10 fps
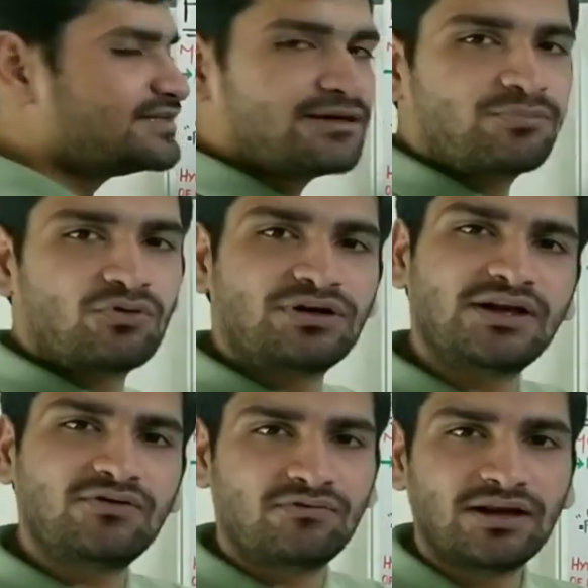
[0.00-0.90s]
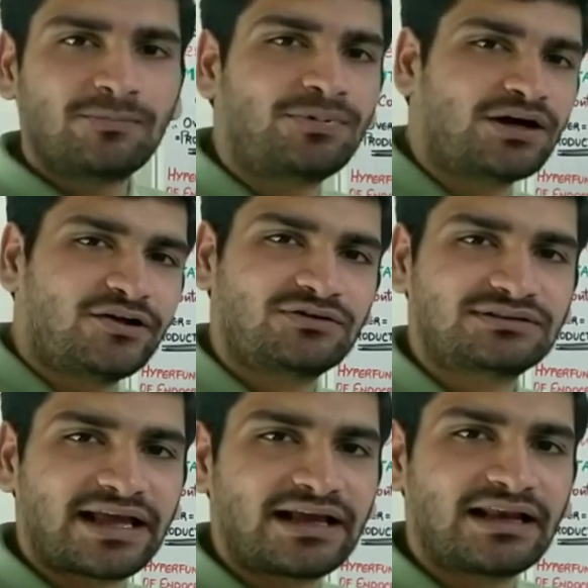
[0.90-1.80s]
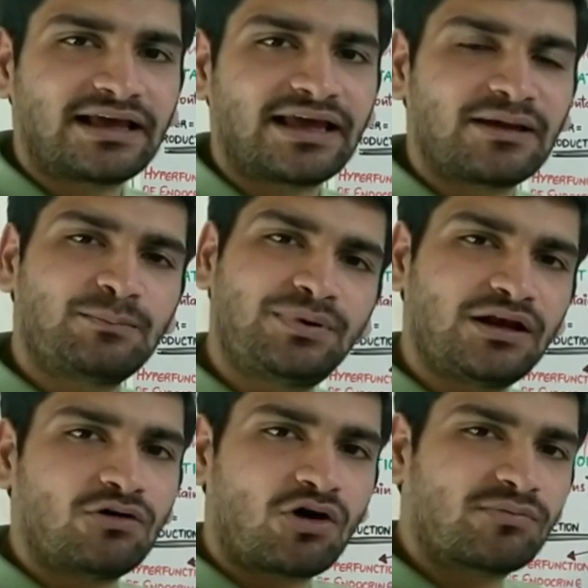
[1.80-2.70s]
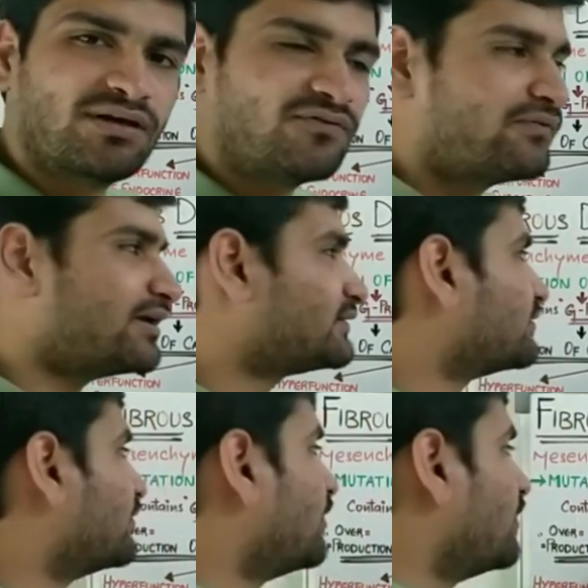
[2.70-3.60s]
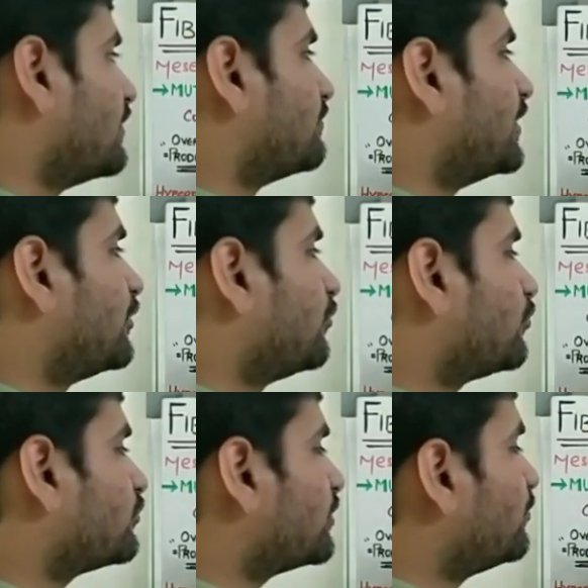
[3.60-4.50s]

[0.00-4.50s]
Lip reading: G protein will produce cyclic AMP in normal fashion, but due to the